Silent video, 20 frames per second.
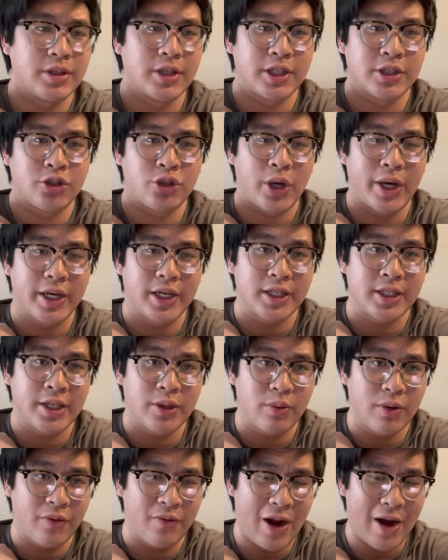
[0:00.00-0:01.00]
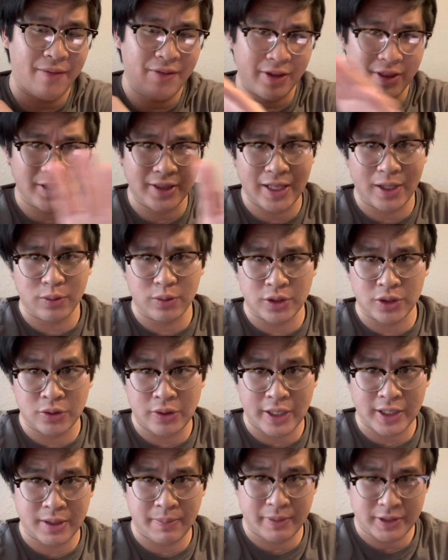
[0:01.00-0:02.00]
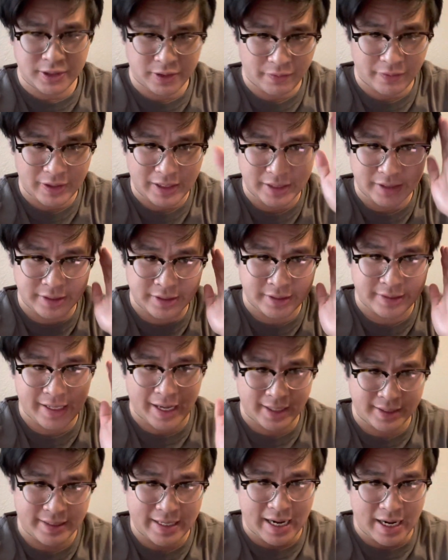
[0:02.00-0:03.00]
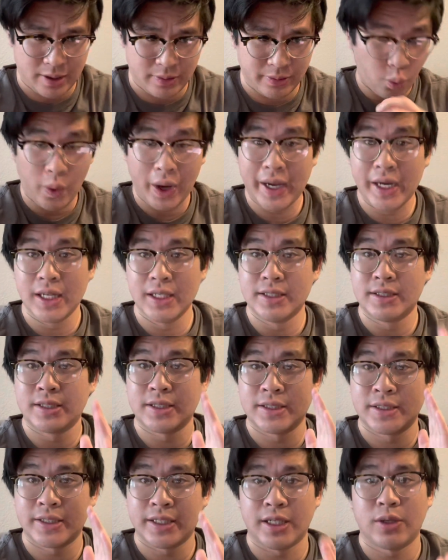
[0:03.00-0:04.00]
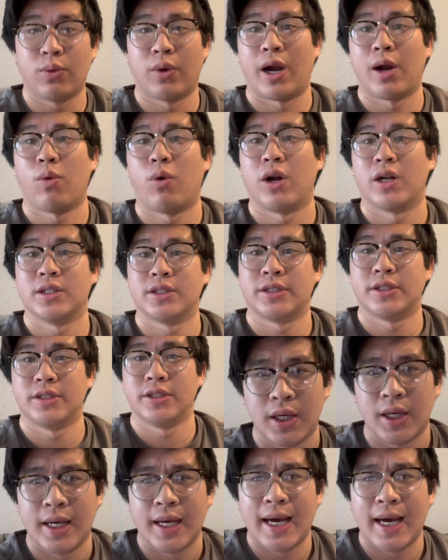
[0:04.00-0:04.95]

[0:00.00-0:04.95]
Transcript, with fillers: try to get rid of everything that was distracting myself and I just sat down, waited to see what I wanted to do.